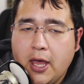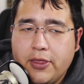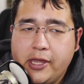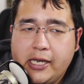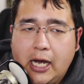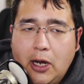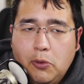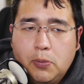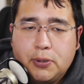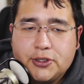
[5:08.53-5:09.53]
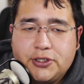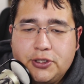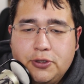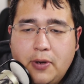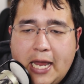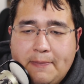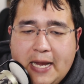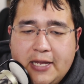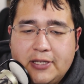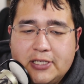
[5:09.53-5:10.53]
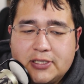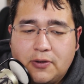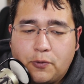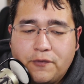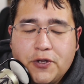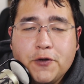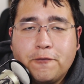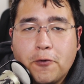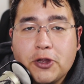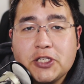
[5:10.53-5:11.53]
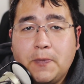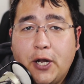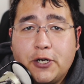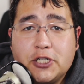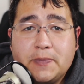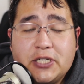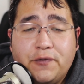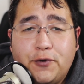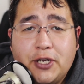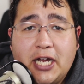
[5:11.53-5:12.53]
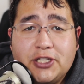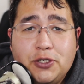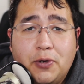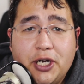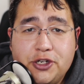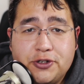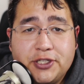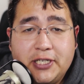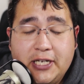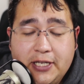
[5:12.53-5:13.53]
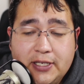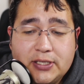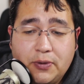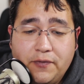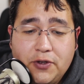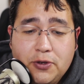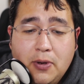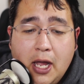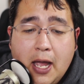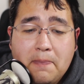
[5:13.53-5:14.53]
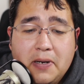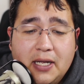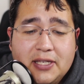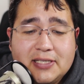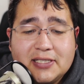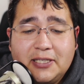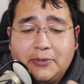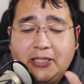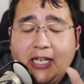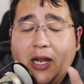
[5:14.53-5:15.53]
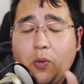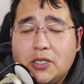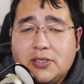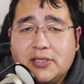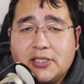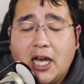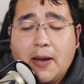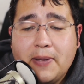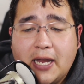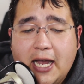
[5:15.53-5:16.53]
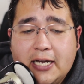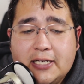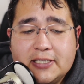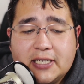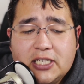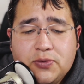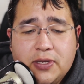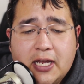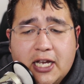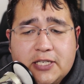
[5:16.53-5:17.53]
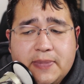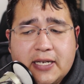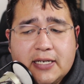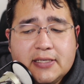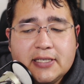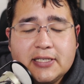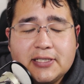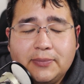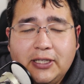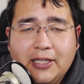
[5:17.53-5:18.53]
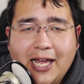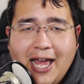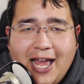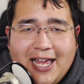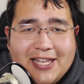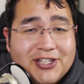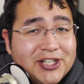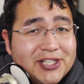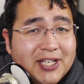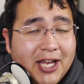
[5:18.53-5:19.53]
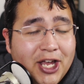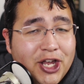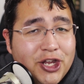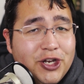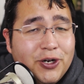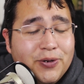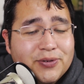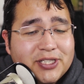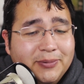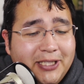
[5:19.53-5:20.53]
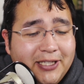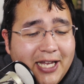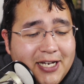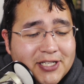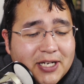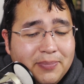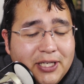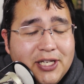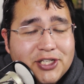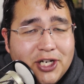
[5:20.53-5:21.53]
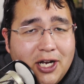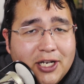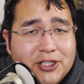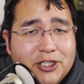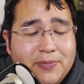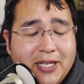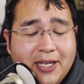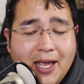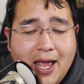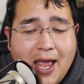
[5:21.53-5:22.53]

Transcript: then I will pursue and make this review for this monitor, especially for you guys who are interested in this review. But this is something that I want to stop and kind of discuss with you guys because it's something that is just, you know, something that is completely shocking to me.